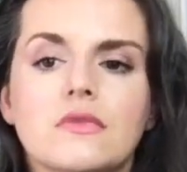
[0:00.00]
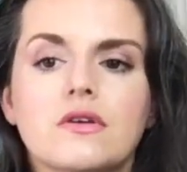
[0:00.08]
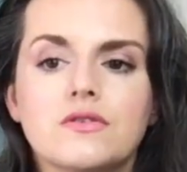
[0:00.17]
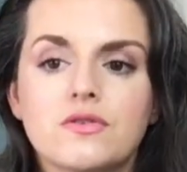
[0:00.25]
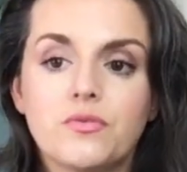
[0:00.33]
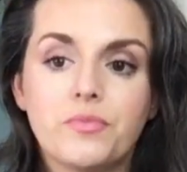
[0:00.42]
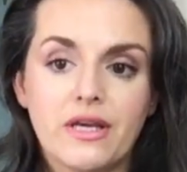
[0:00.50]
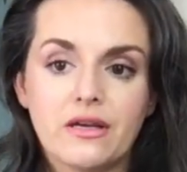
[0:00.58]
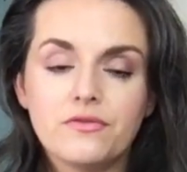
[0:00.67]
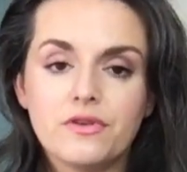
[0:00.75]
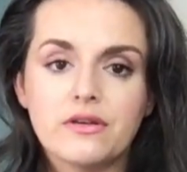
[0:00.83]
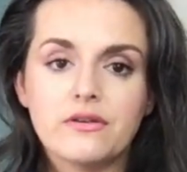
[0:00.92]
So being a
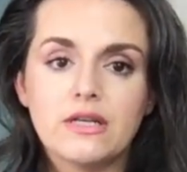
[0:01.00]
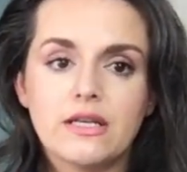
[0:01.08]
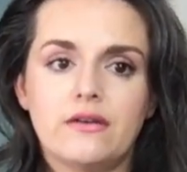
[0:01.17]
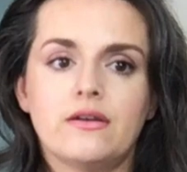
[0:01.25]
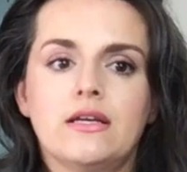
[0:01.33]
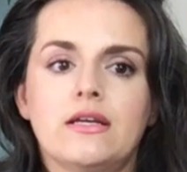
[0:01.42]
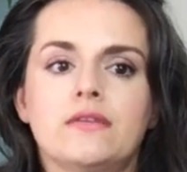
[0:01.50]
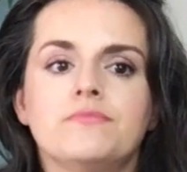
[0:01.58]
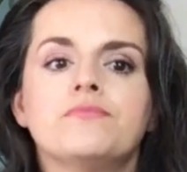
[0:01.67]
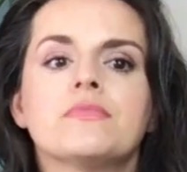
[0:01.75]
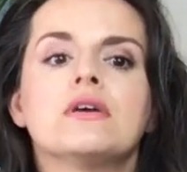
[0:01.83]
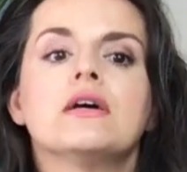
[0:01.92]
veterinarian,
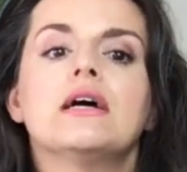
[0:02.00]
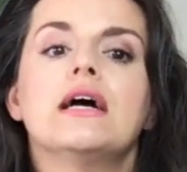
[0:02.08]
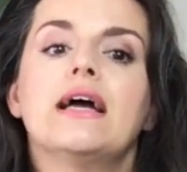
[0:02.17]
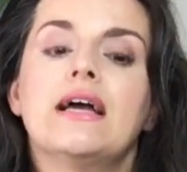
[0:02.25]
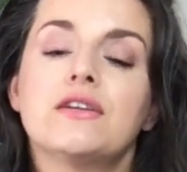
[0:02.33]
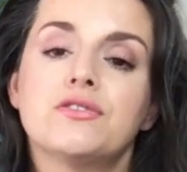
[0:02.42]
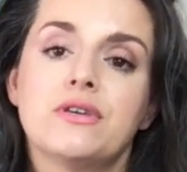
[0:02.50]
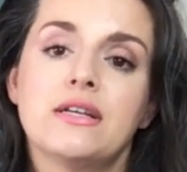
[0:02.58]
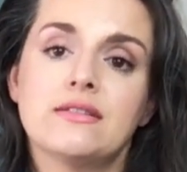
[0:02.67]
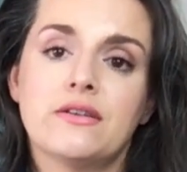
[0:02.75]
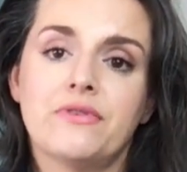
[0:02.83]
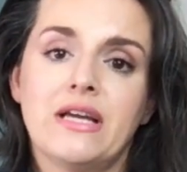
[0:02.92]

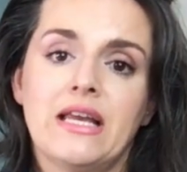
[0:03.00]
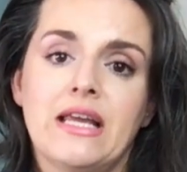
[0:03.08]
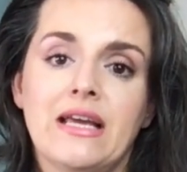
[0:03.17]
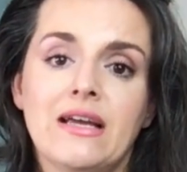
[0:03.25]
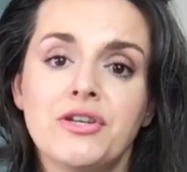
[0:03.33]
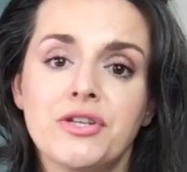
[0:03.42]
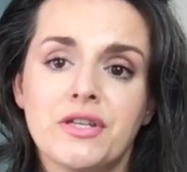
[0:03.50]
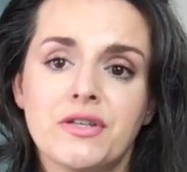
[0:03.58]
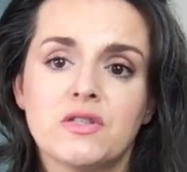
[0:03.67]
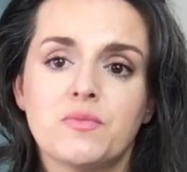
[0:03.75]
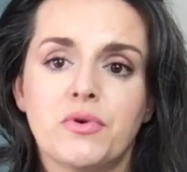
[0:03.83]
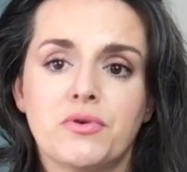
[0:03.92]
x-rays and radiation
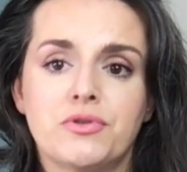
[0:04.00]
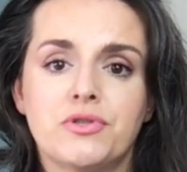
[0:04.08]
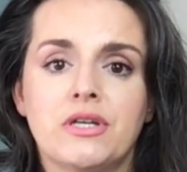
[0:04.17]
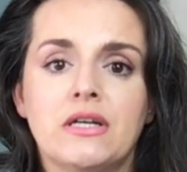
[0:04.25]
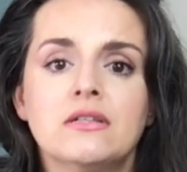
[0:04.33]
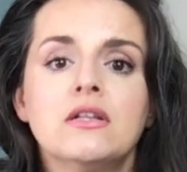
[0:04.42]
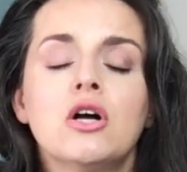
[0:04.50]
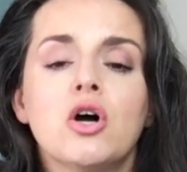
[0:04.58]
exposure